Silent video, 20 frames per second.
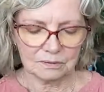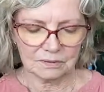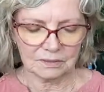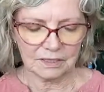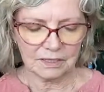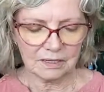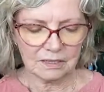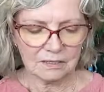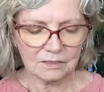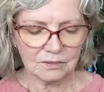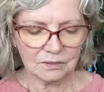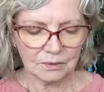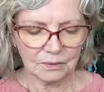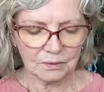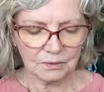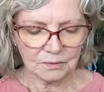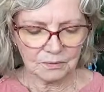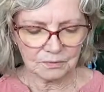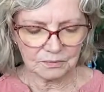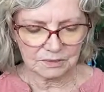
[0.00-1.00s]
Letting
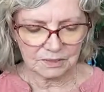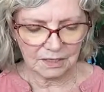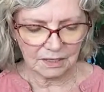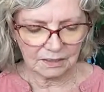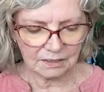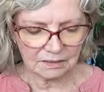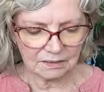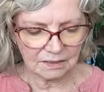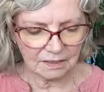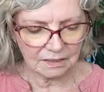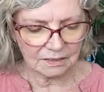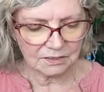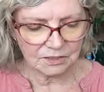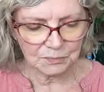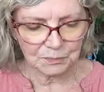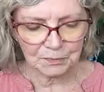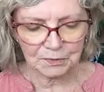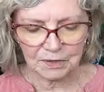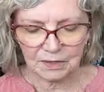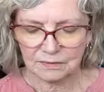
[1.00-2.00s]
go. Take a nice
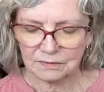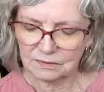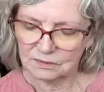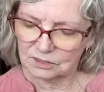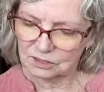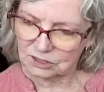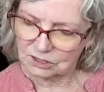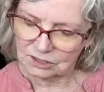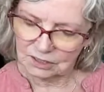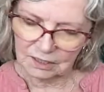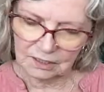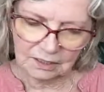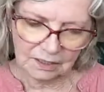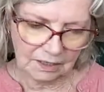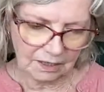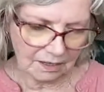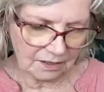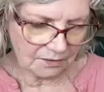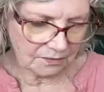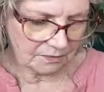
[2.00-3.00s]
breath and shake it
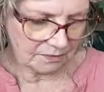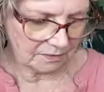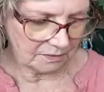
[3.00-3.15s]
out.